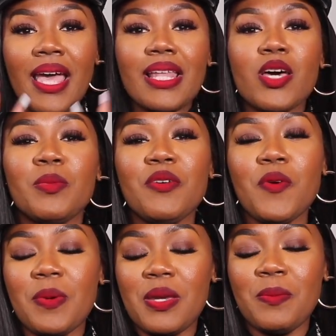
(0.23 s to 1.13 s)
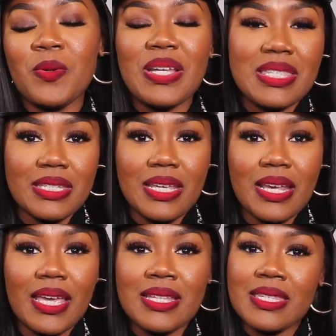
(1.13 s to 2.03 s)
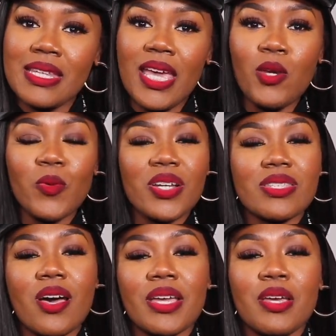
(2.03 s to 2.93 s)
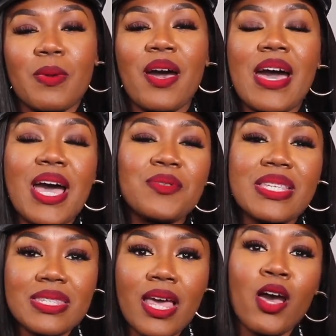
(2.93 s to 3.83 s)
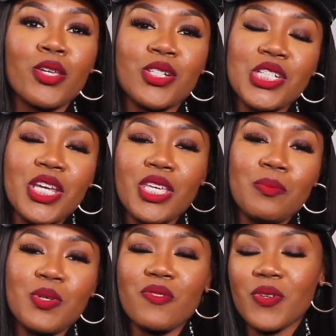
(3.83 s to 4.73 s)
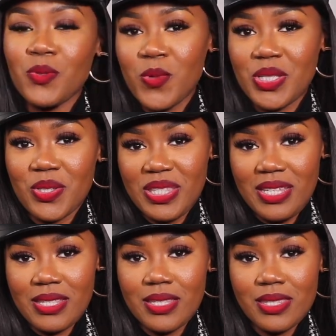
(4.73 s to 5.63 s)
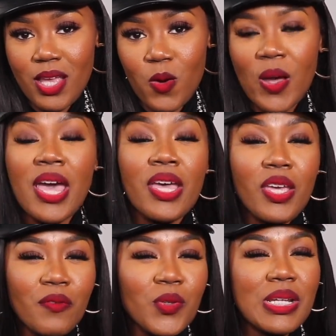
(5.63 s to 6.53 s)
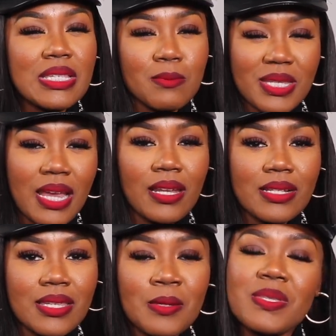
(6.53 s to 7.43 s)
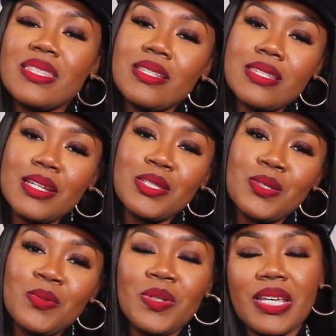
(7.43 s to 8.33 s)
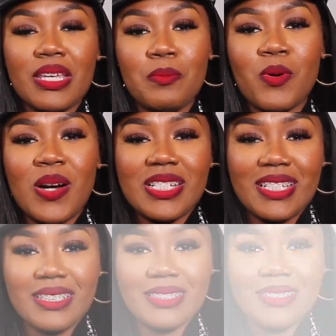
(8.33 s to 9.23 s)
Hello beautiful people, it's Nita and today we are talking about how to style your chunky boots for the winter season. So if you need some styling tips, then stay tuned and keep on watching.